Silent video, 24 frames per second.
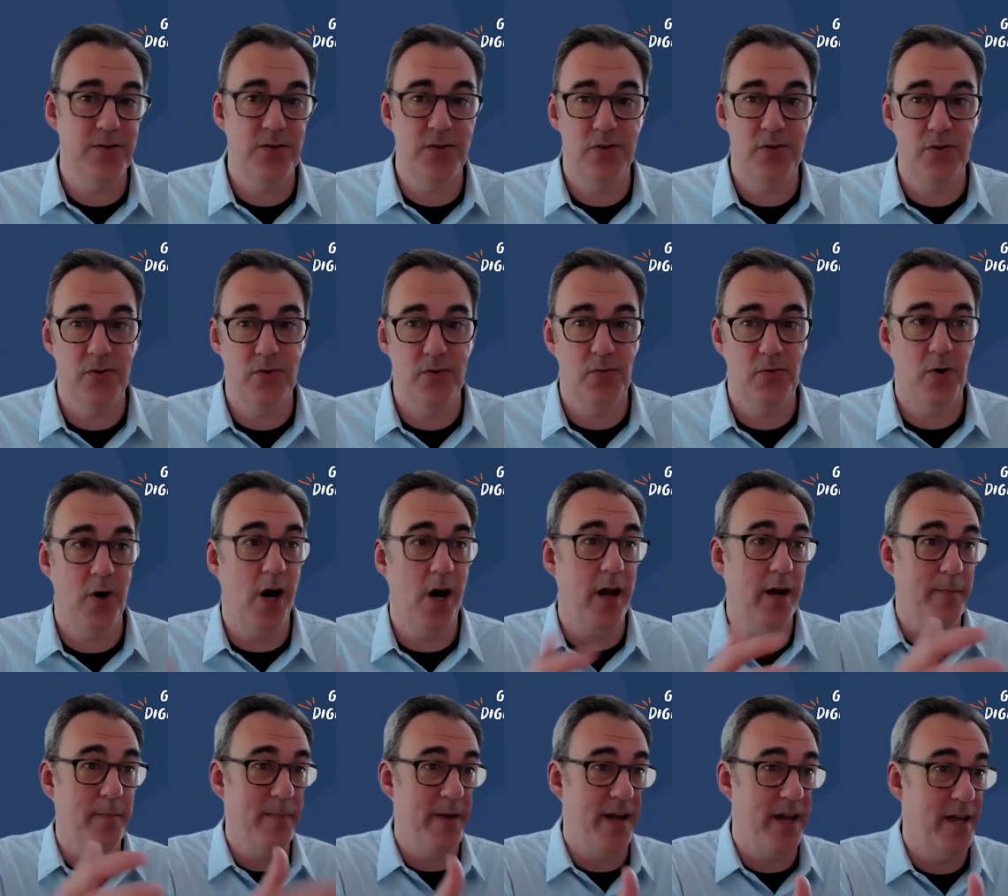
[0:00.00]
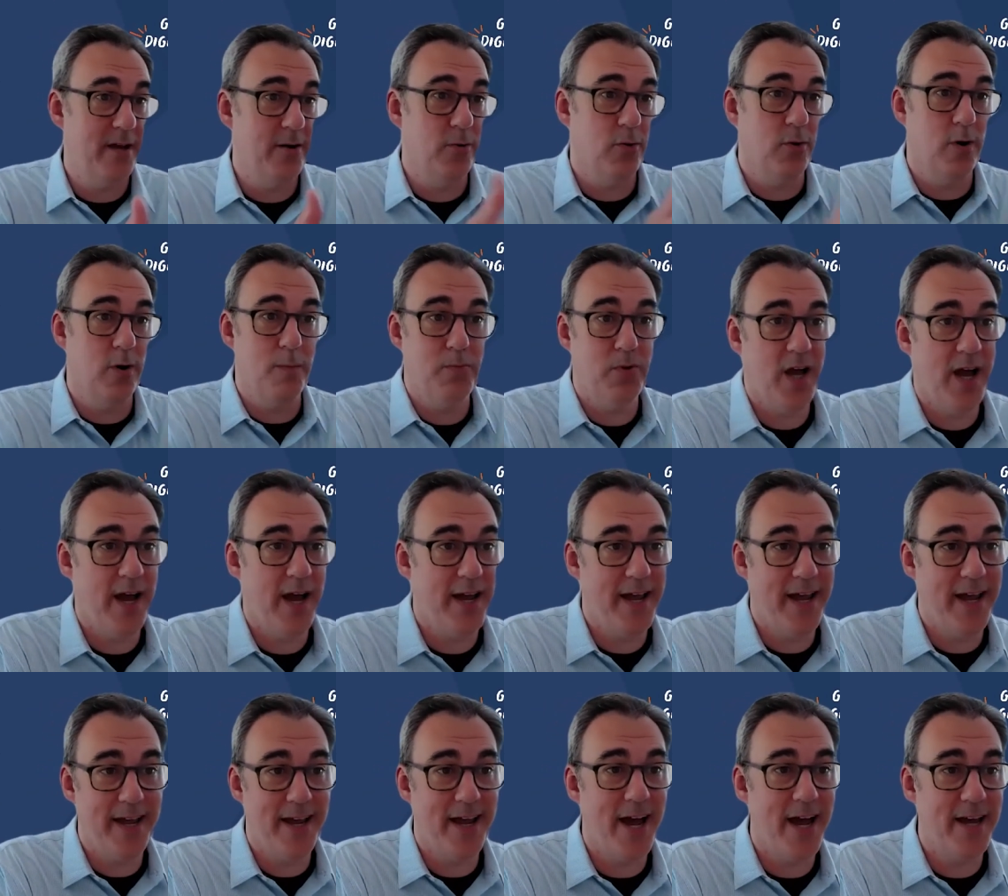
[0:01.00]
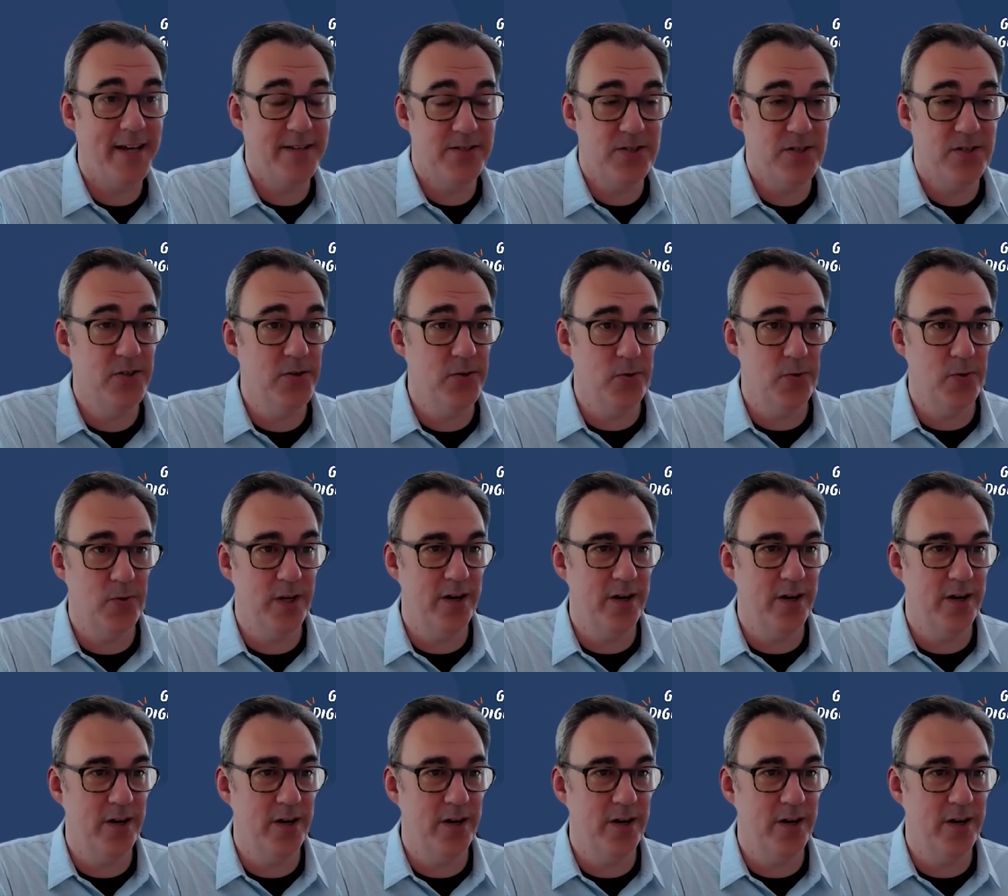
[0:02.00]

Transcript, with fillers: to automate or apply AI to.